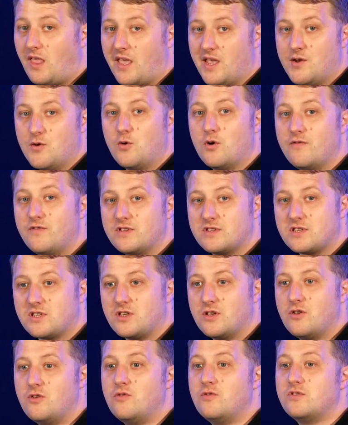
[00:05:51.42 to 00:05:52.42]
in all of its
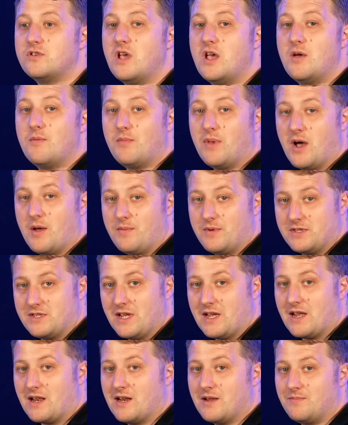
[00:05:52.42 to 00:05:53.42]
cues by a
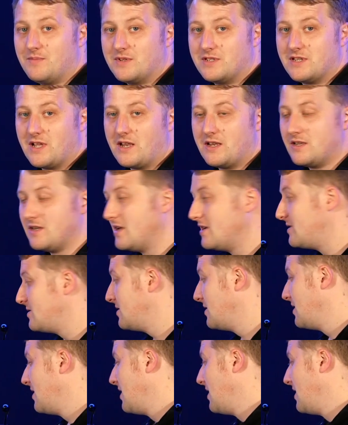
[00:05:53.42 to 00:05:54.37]
particular percentage.